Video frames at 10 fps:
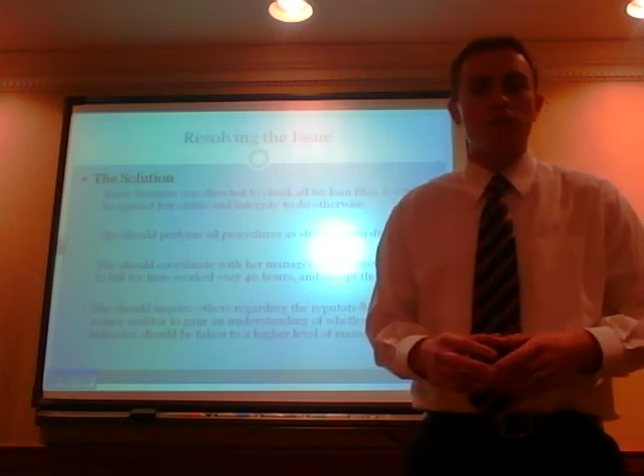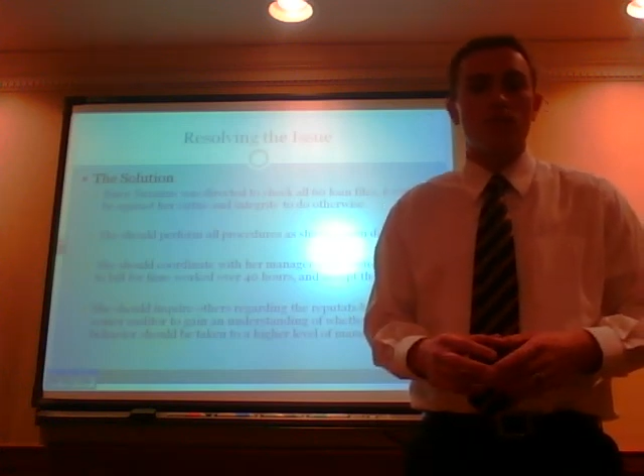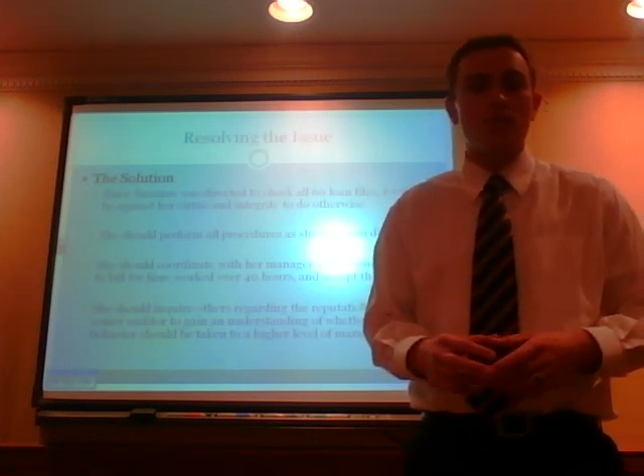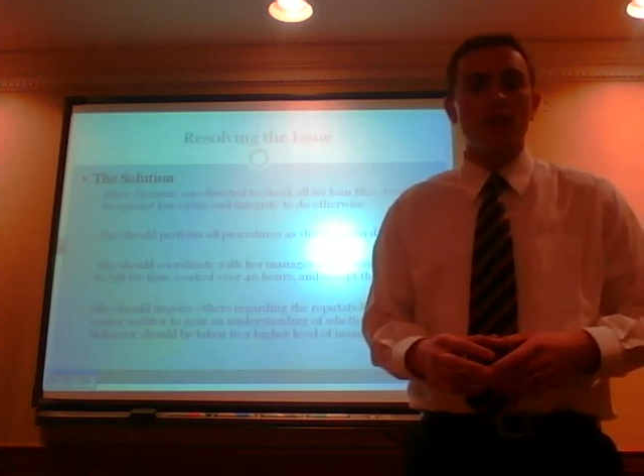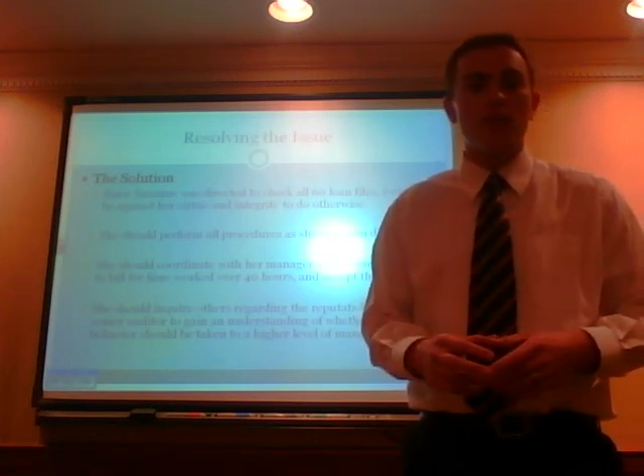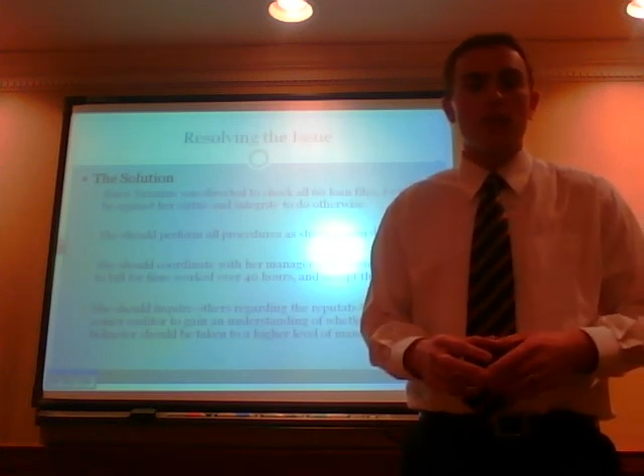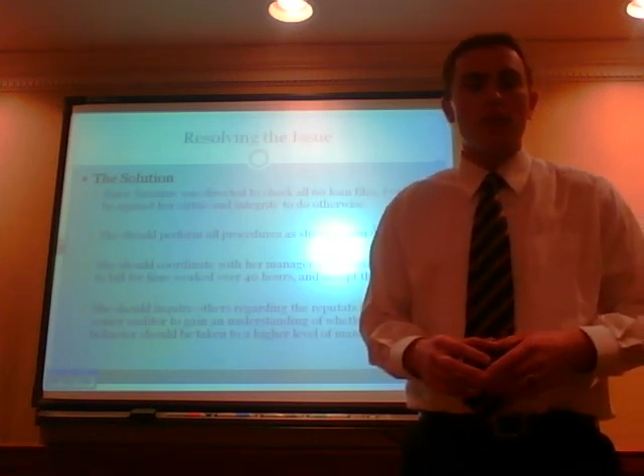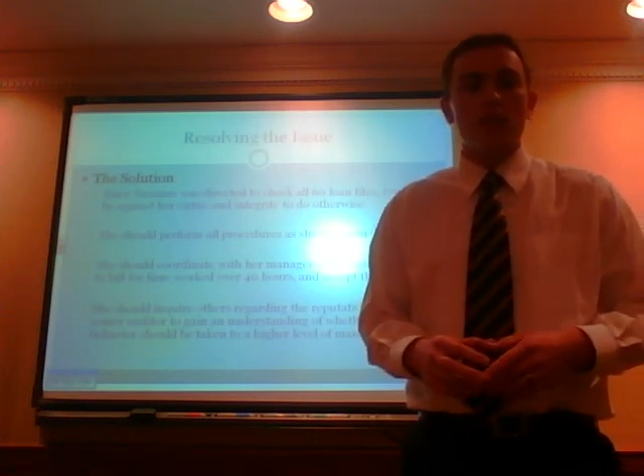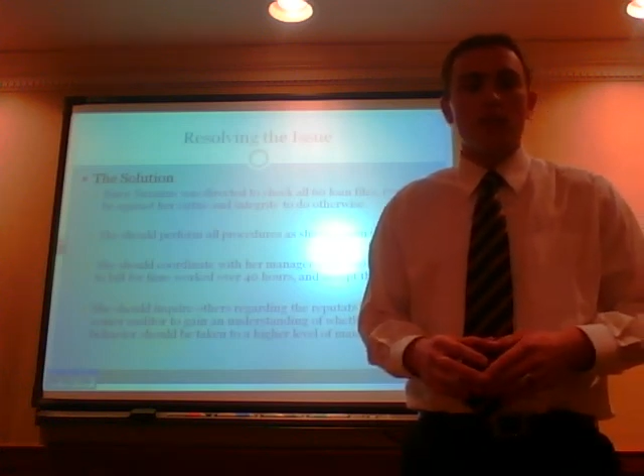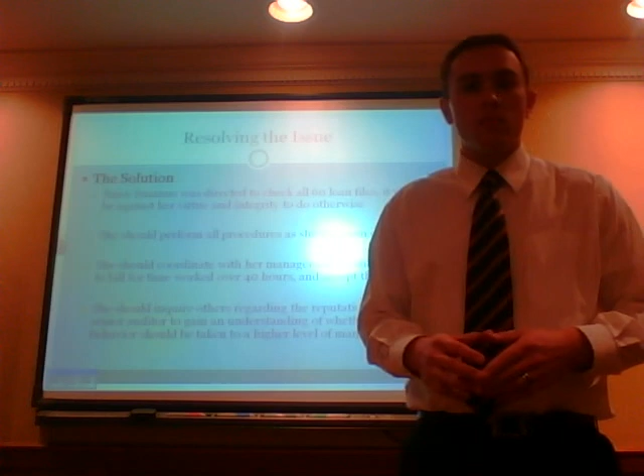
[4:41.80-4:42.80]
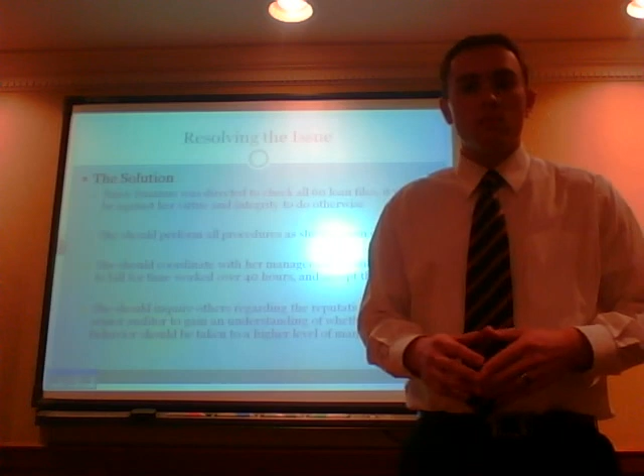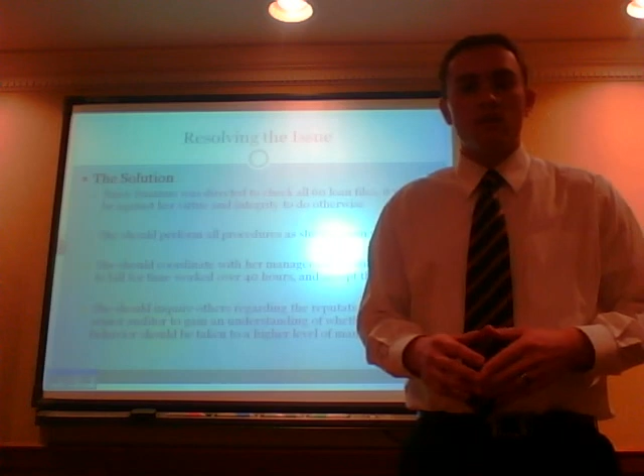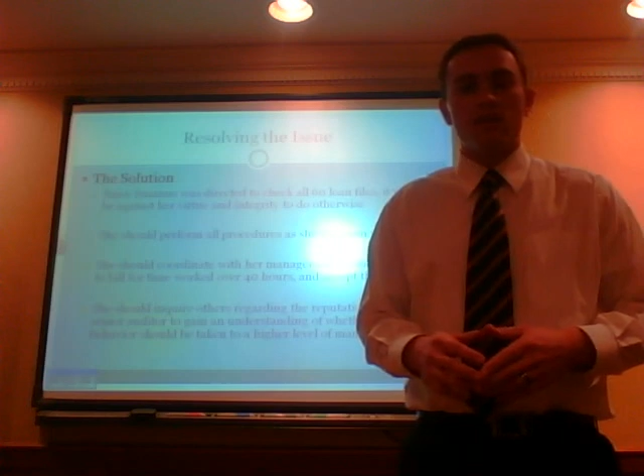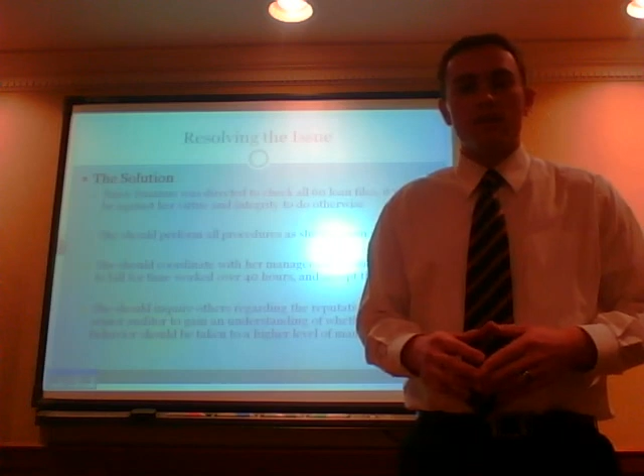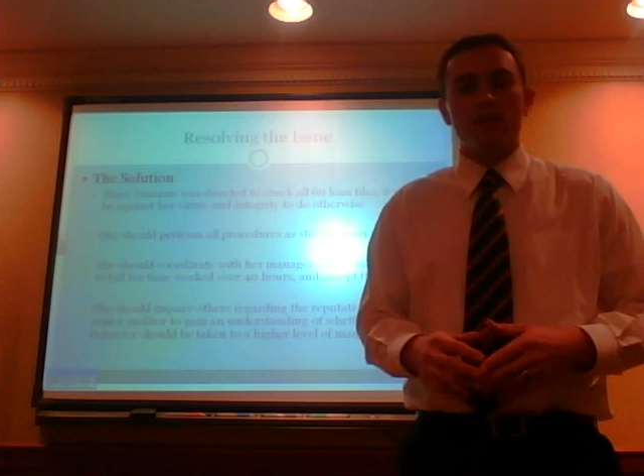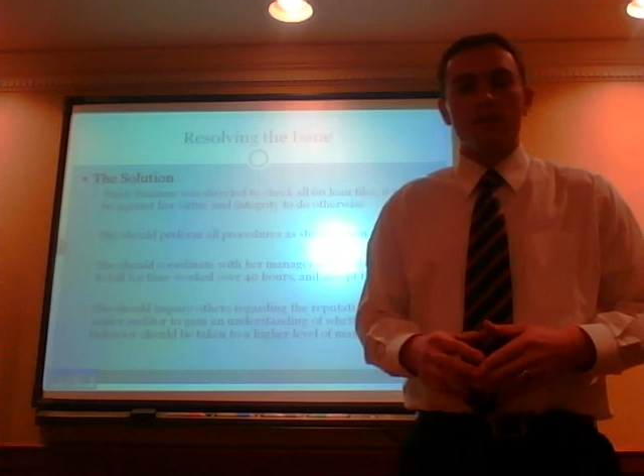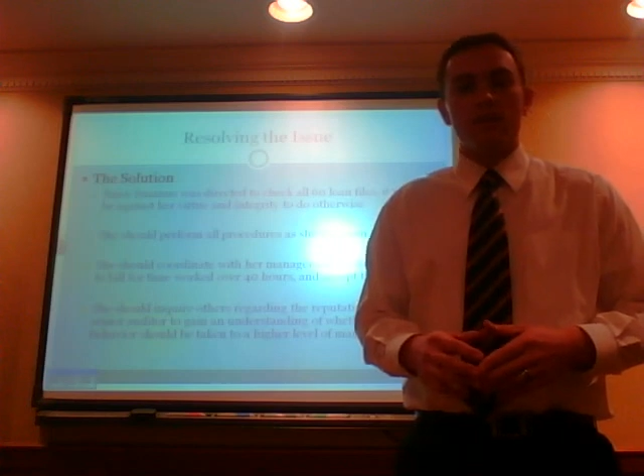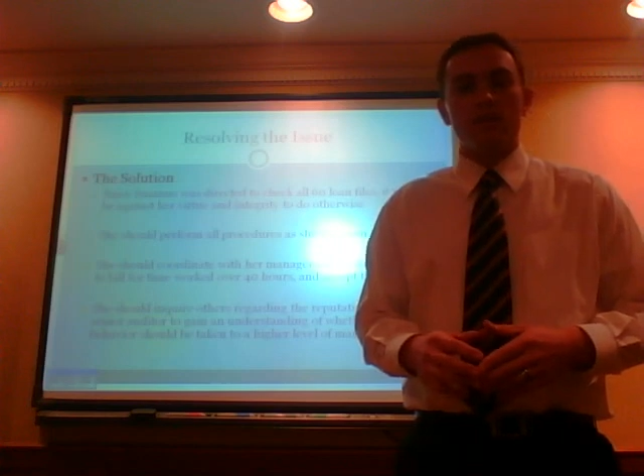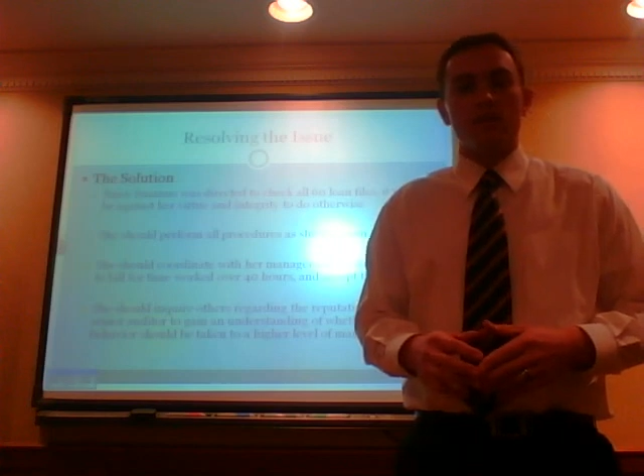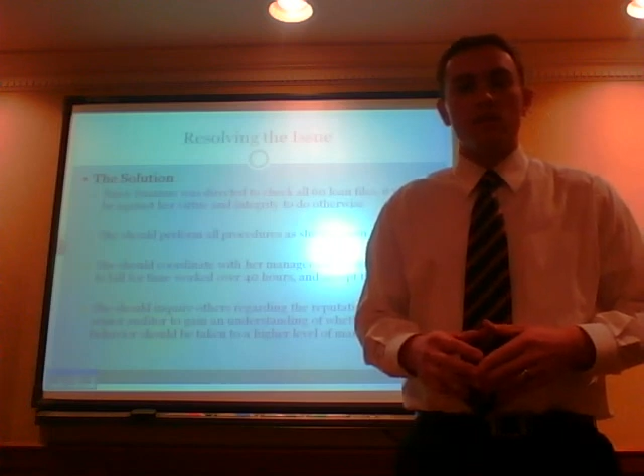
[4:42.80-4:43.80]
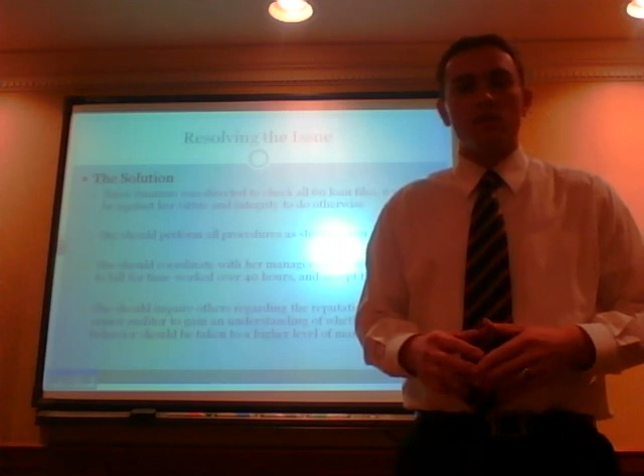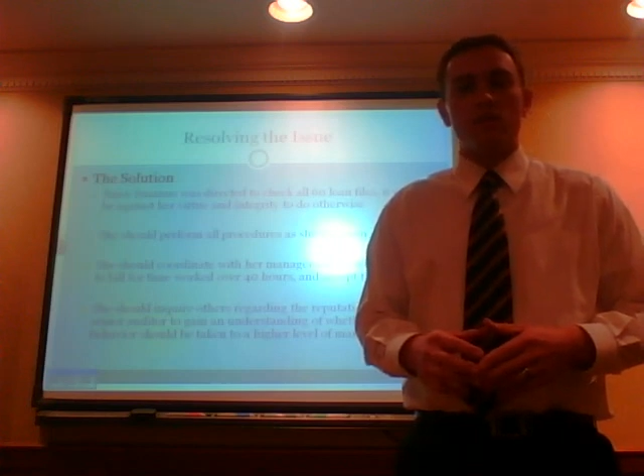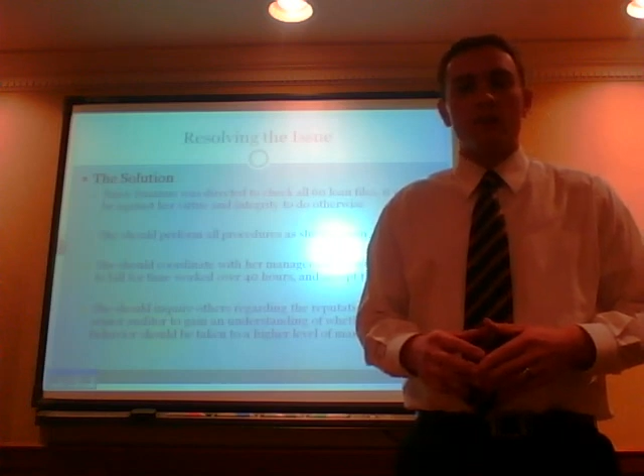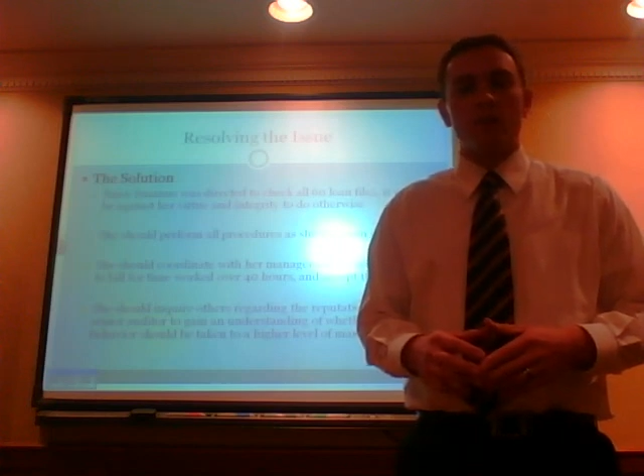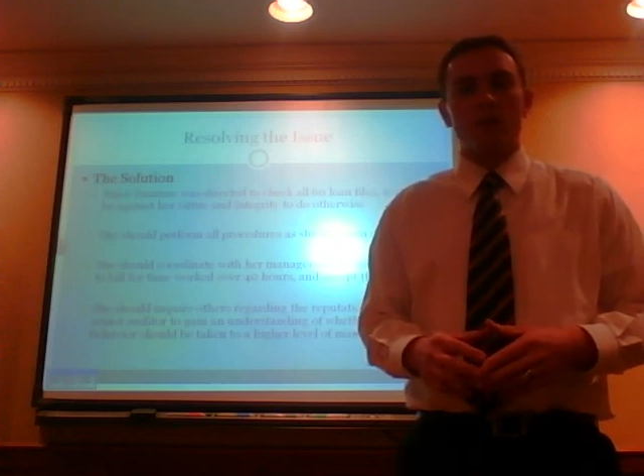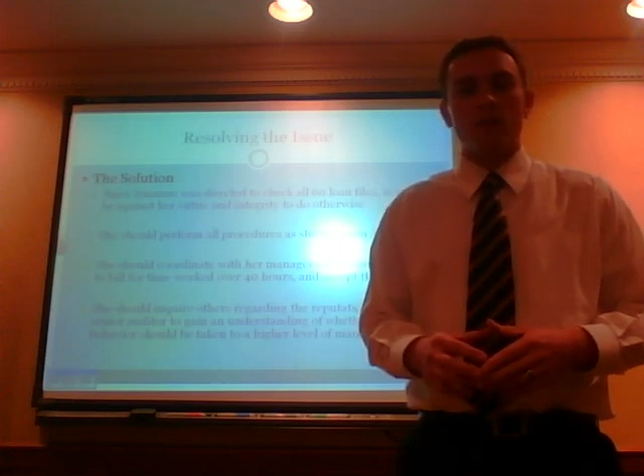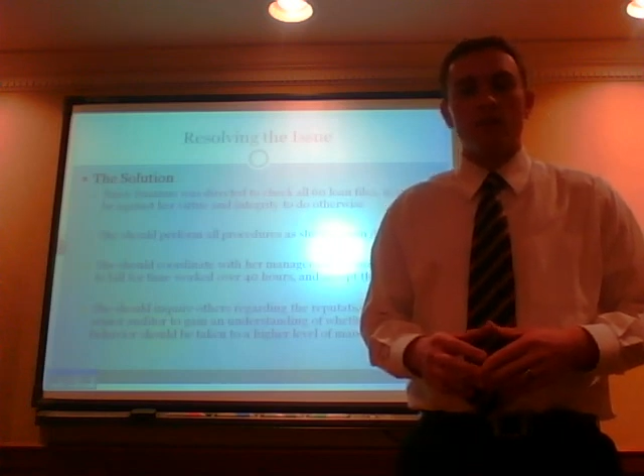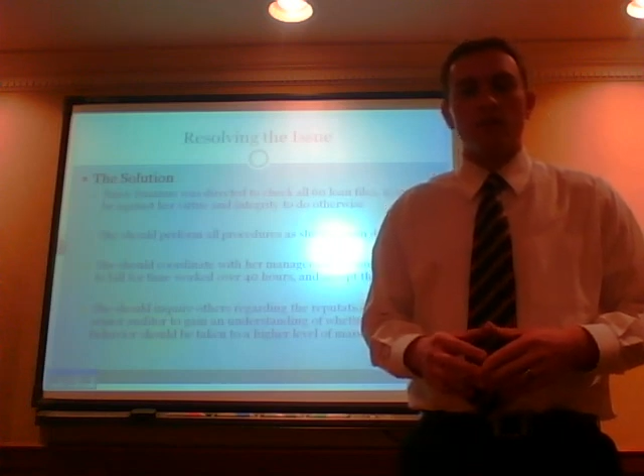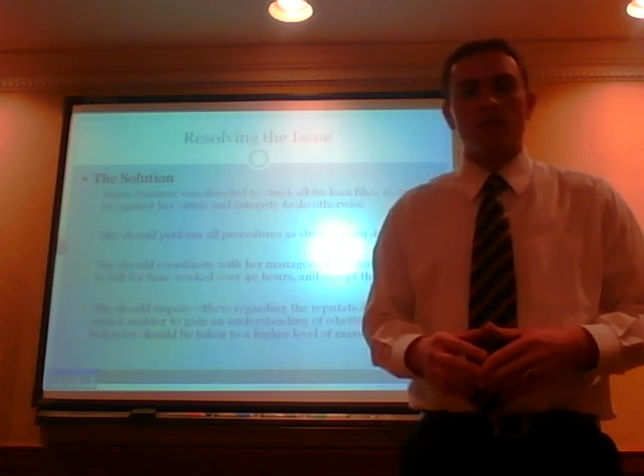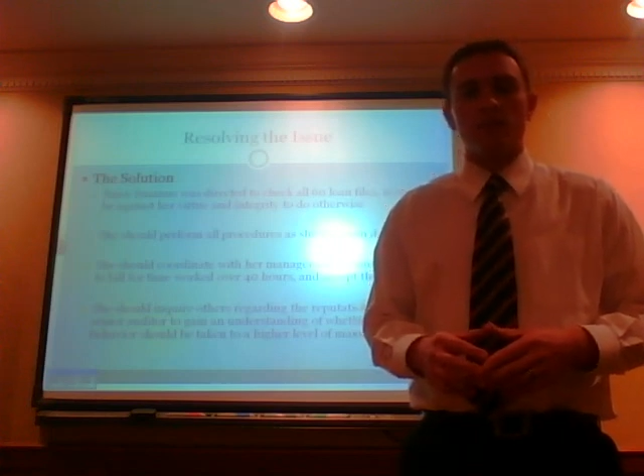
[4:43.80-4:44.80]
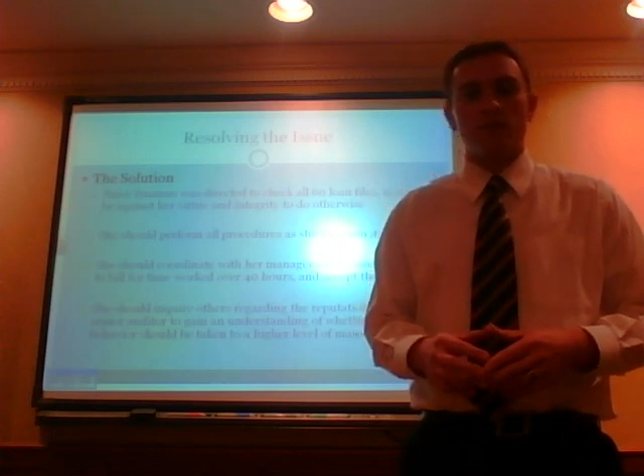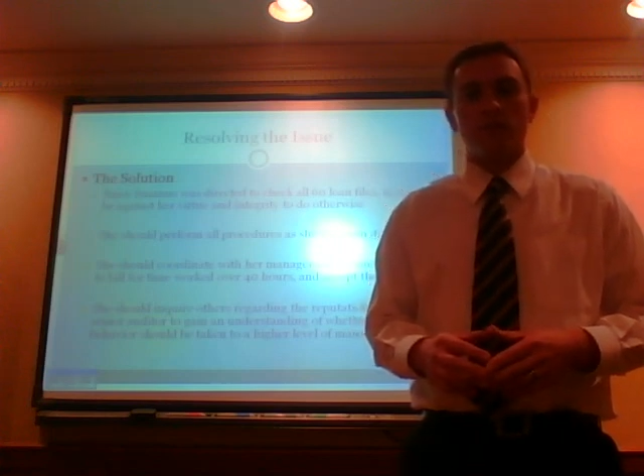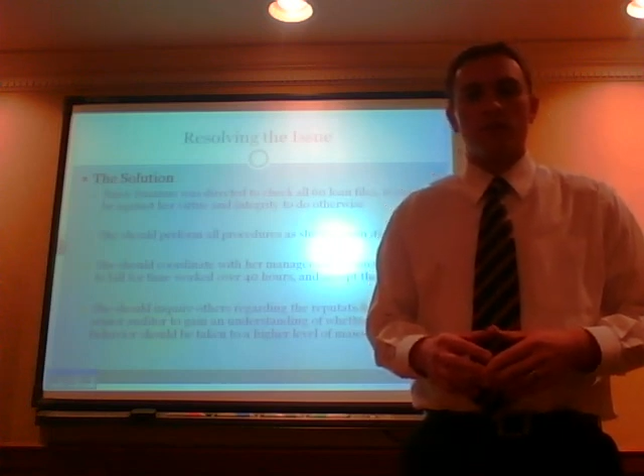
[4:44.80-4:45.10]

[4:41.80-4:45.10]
from there. But until that time, she might want to just